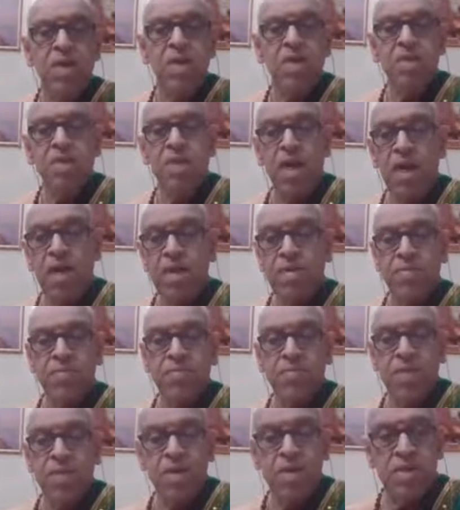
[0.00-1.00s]
that
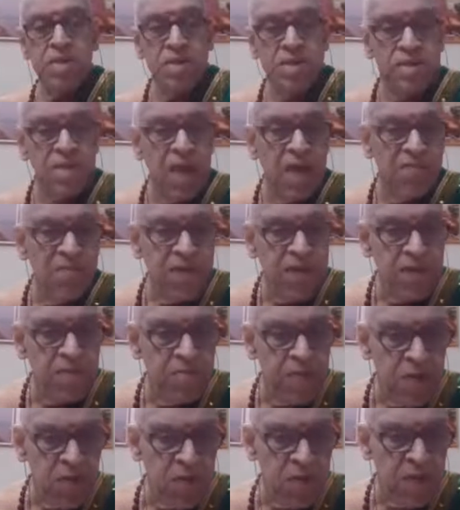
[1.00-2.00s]
Devi's
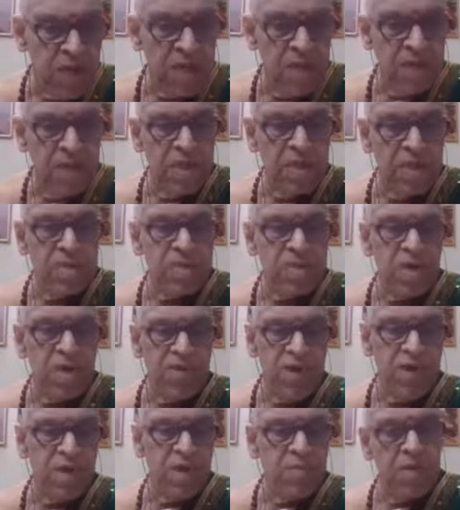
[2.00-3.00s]
beauty is
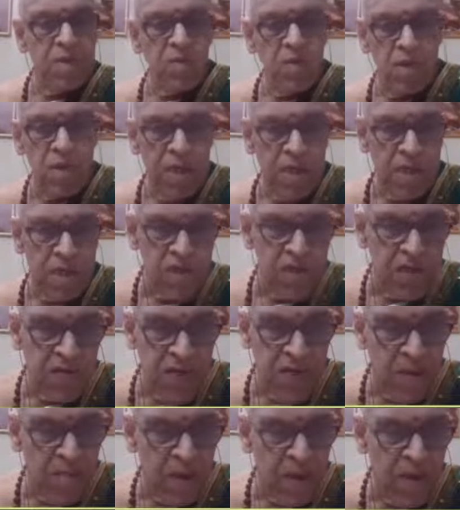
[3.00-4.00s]
available only to Shiva.